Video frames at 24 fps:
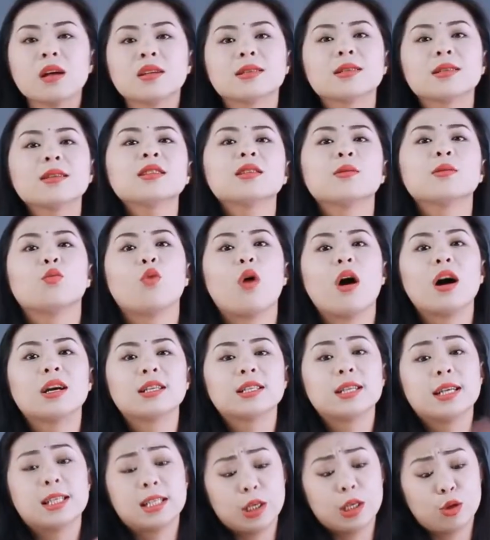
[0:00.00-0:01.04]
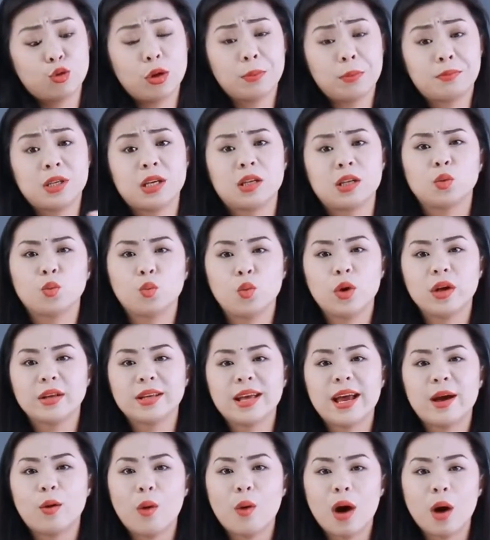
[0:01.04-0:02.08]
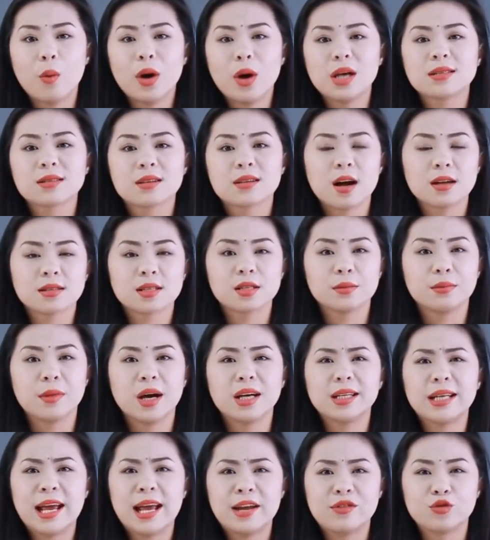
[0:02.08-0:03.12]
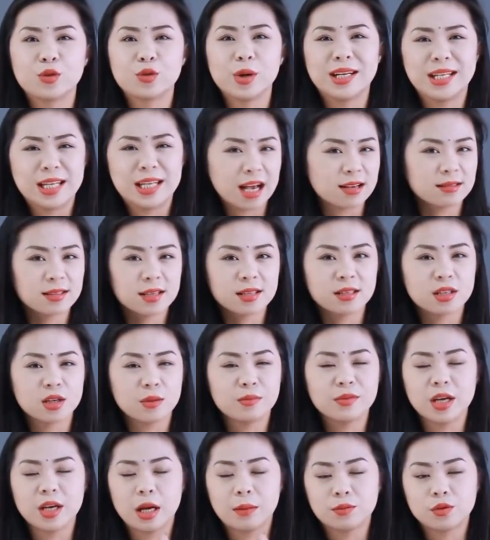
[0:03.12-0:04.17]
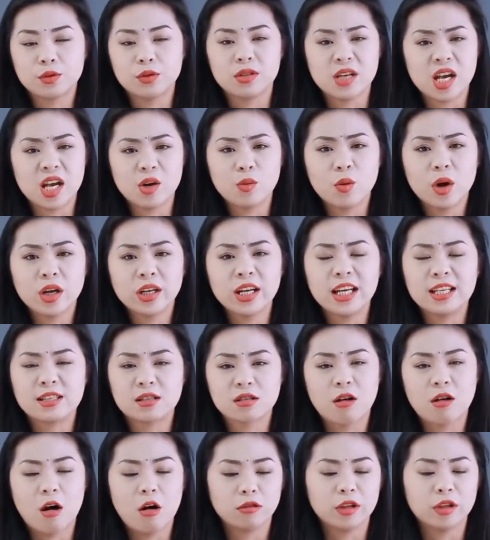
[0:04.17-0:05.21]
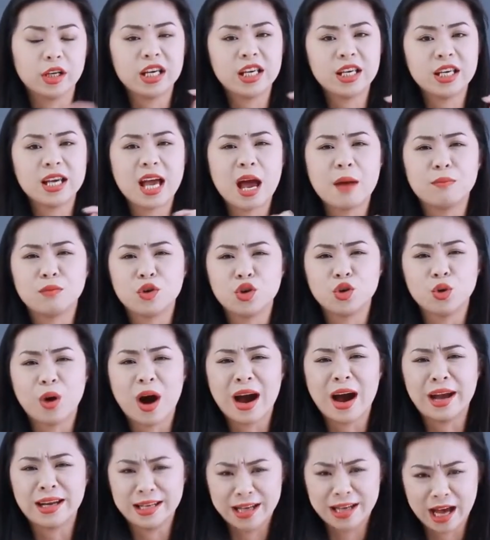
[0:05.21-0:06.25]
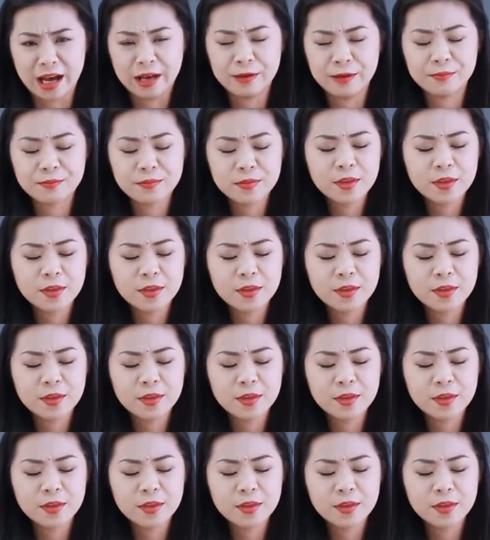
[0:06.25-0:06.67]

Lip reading: System-wise, it's equipped with Huawei's customized Android 9 system. The up-to-date one is called the EMUI 9.